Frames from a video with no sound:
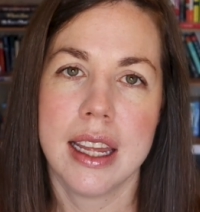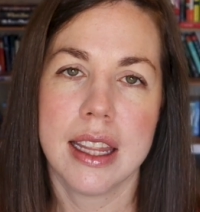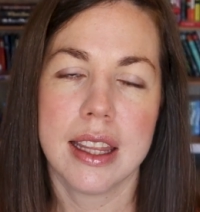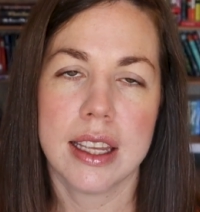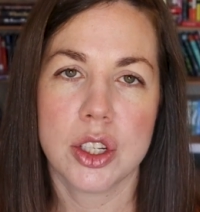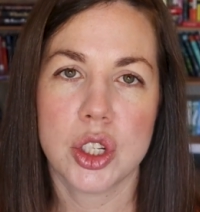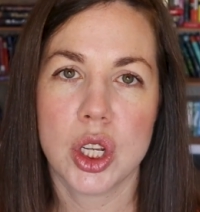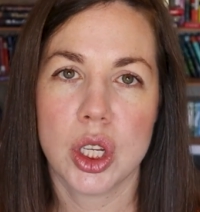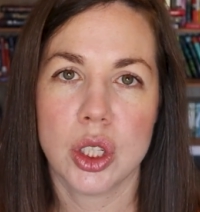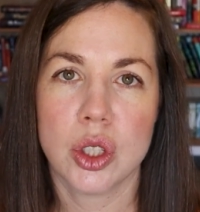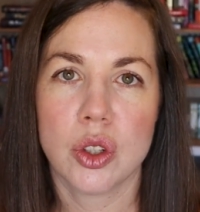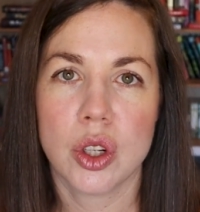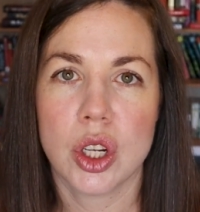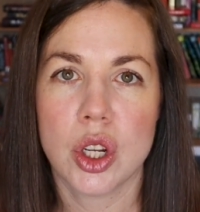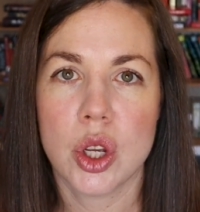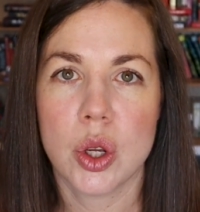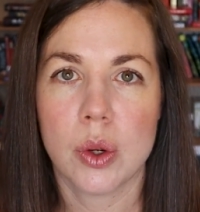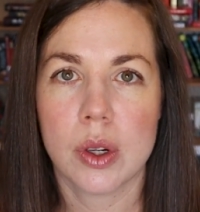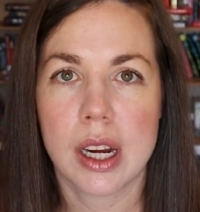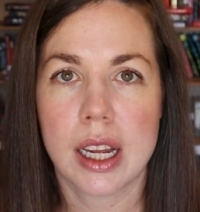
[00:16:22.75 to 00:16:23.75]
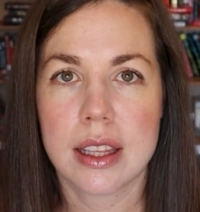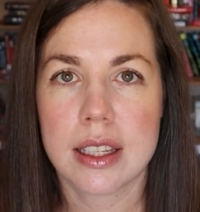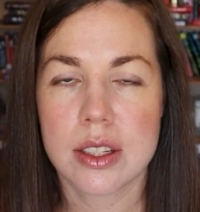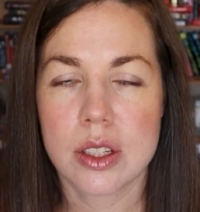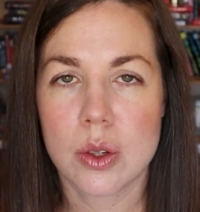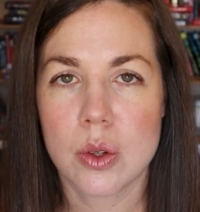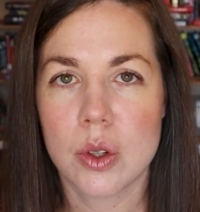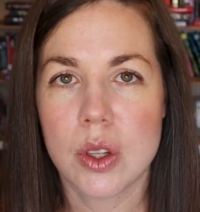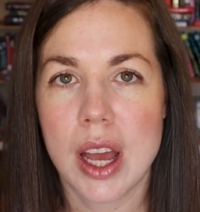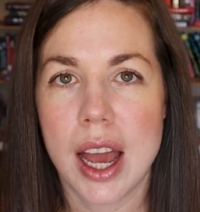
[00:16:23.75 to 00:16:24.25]
the children who were at the
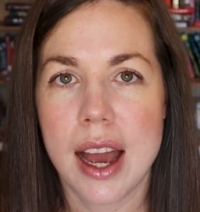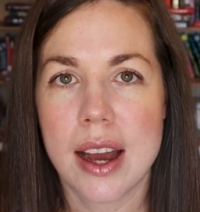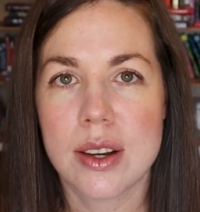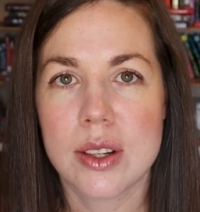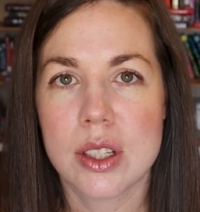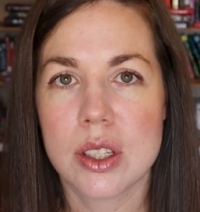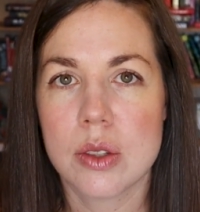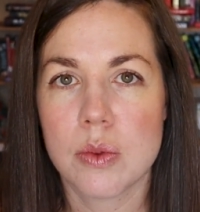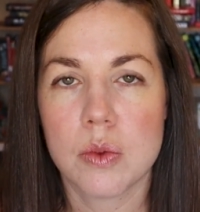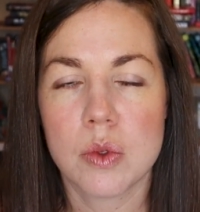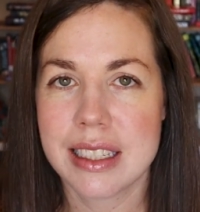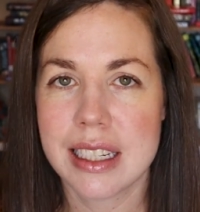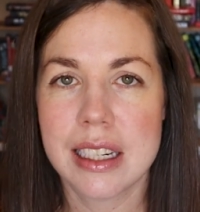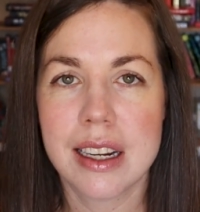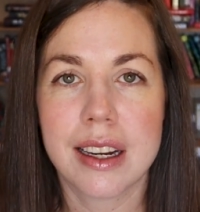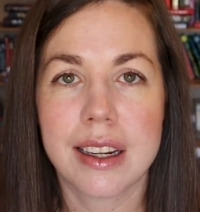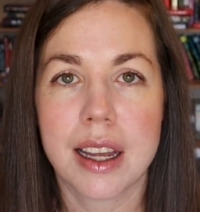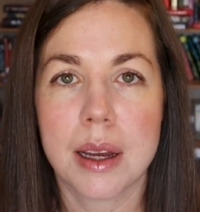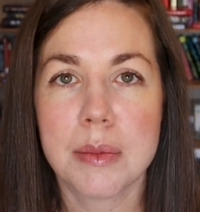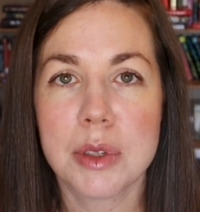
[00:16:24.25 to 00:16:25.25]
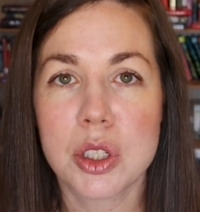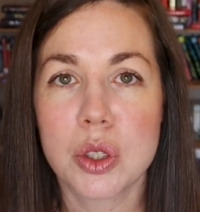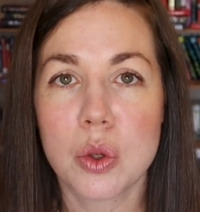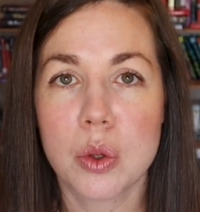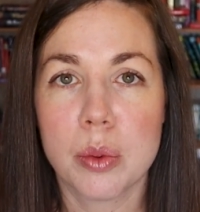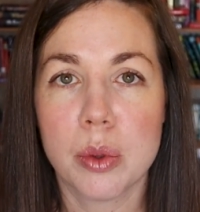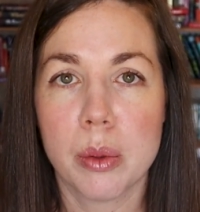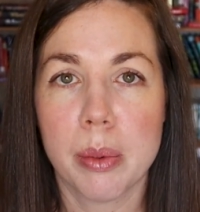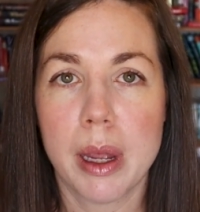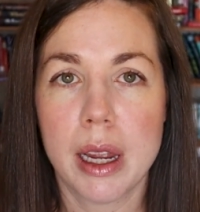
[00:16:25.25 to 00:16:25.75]
schoolhouse did not come to school
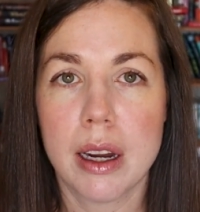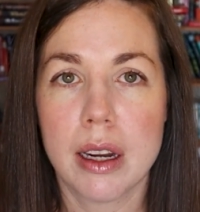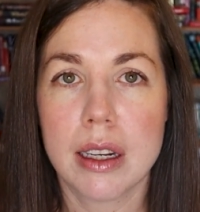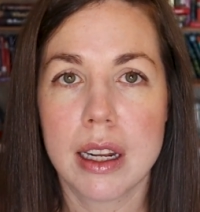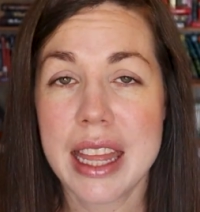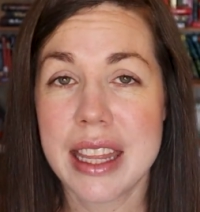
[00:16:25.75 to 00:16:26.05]
prepared.